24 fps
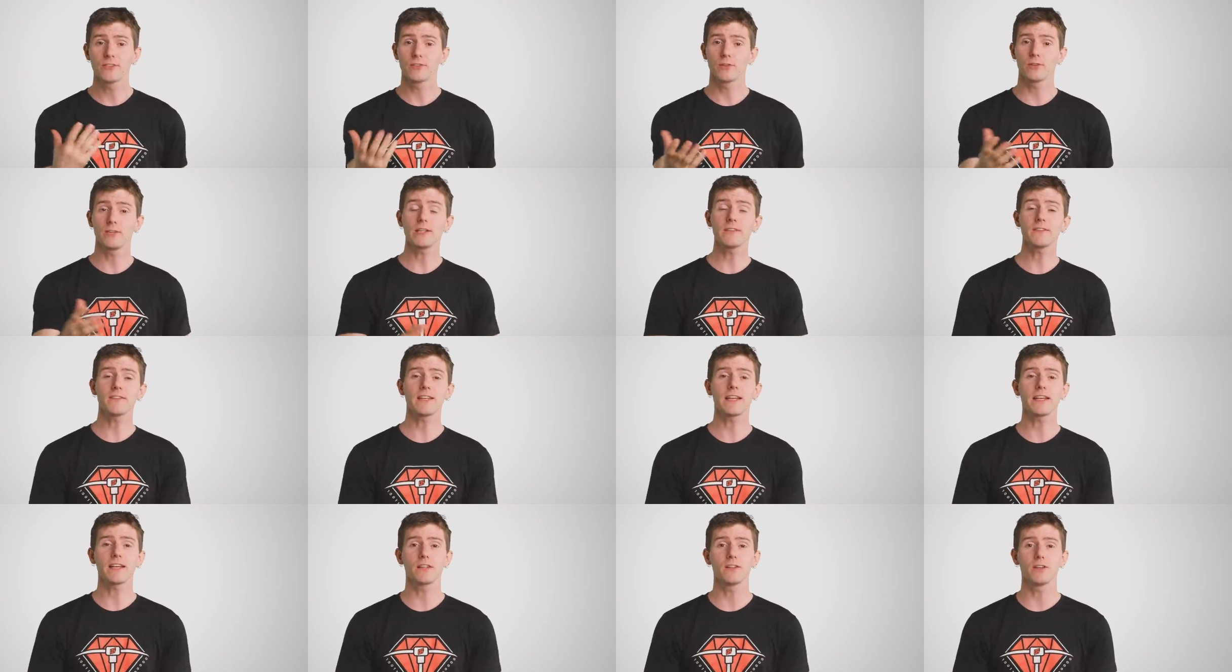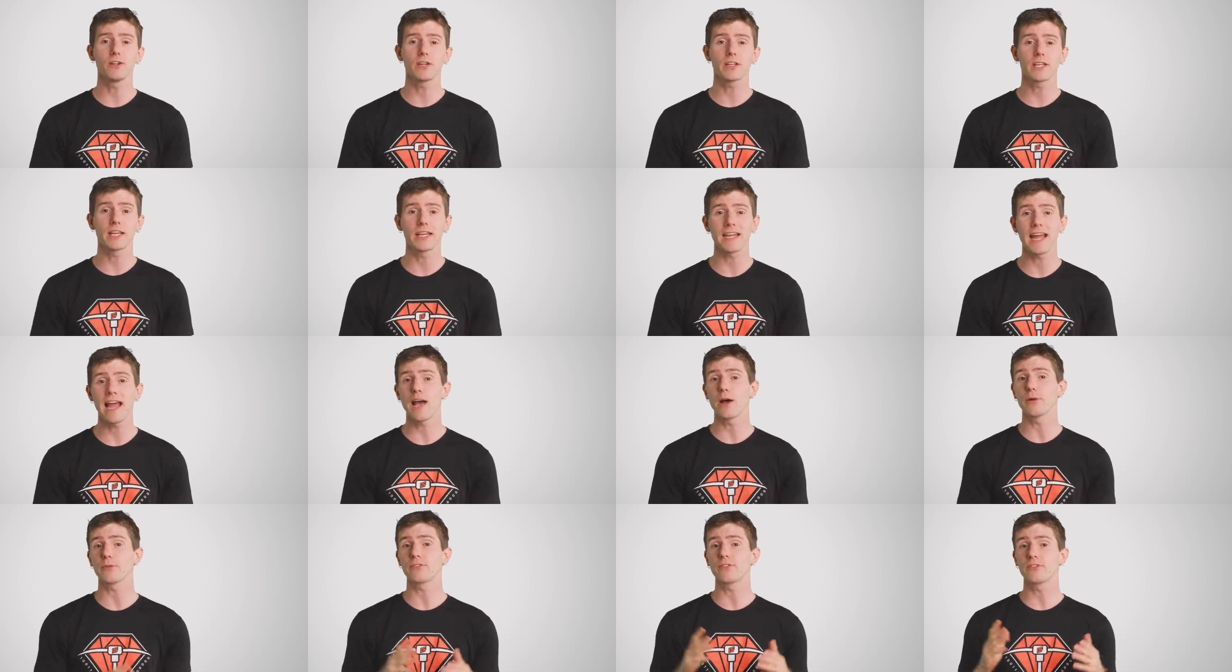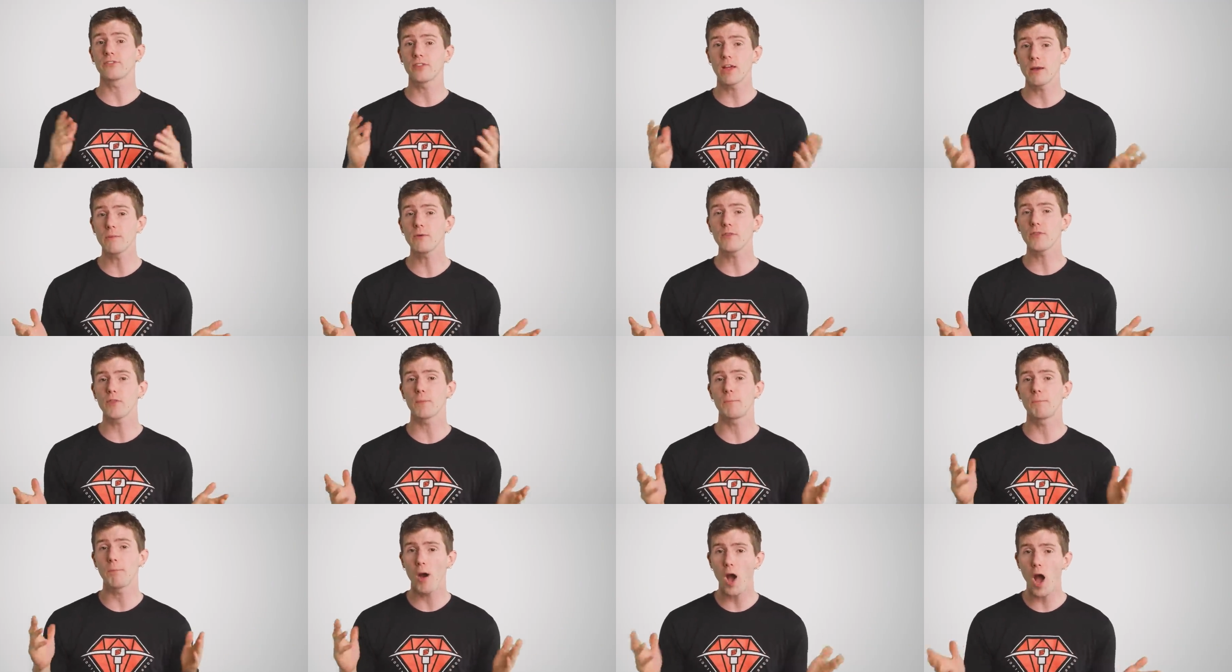So let's take a look at how some of
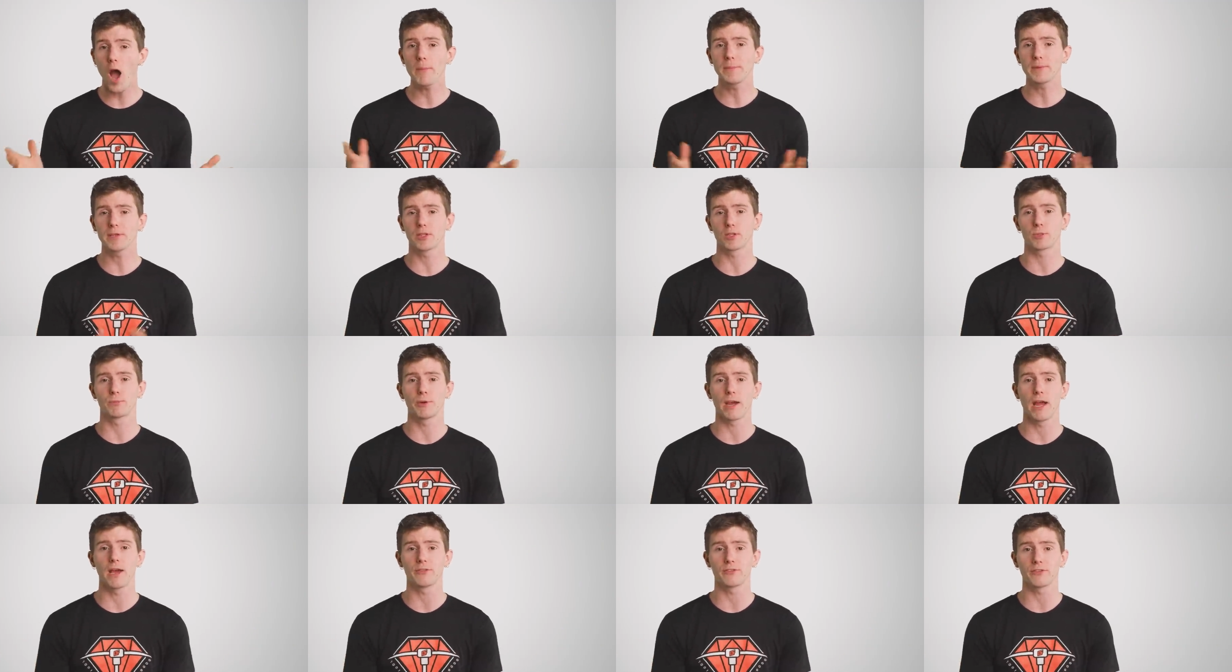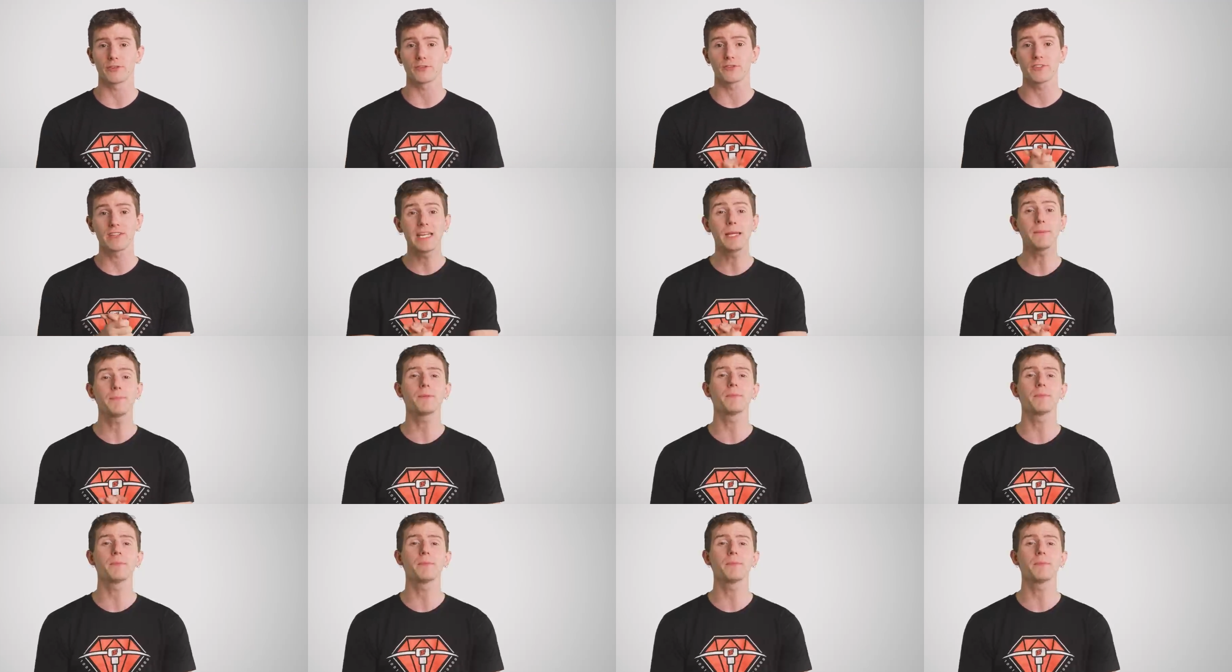the popular browsers keep